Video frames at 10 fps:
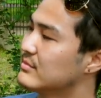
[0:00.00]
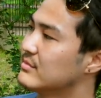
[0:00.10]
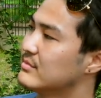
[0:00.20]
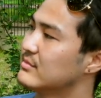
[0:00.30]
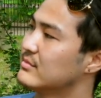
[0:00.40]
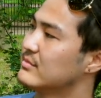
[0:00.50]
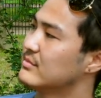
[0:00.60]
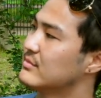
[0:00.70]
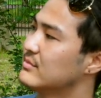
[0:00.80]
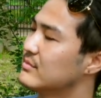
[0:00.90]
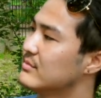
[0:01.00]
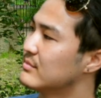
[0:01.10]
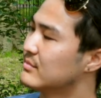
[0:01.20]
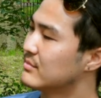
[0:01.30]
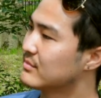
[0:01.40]

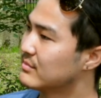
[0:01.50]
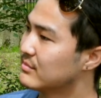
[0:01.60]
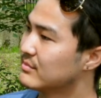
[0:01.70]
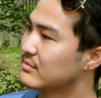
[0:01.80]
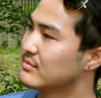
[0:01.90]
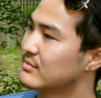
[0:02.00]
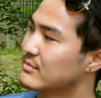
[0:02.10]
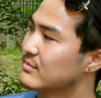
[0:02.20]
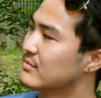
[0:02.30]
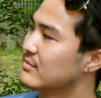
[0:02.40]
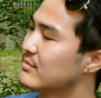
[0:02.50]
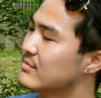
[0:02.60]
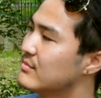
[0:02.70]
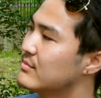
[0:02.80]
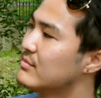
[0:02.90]

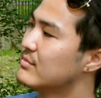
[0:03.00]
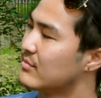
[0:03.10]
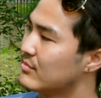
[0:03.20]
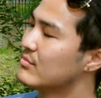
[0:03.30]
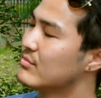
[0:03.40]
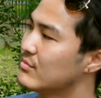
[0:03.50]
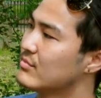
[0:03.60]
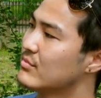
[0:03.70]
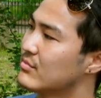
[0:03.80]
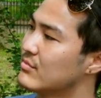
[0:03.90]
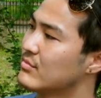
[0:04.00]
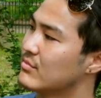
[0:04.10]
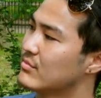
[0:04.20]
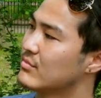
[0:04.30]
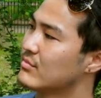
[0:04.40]

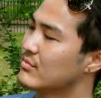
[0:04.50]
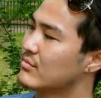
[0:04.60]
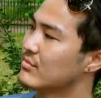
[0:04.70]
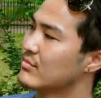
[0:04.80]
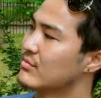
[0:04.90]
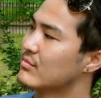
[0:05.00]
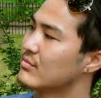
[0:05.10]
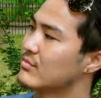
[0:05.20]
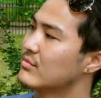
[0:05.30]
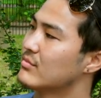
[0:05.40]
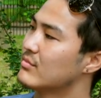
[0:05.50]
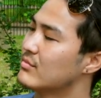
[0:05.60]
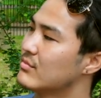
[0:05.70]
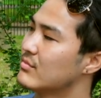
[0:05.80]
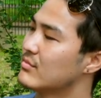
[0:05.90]

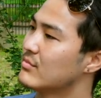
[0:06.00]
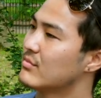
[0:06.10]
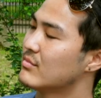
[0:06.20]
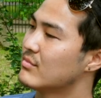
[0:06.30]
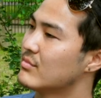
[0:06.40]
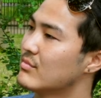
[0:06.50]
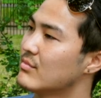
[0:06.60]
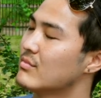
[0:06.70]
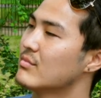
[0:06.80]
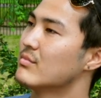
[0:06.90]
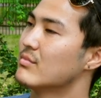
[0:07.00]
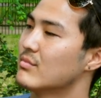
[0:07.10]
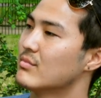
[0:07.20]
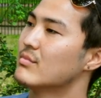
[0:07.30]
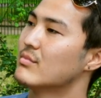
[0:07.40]

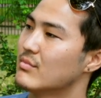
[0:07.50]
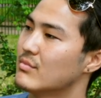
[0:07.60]
(silent)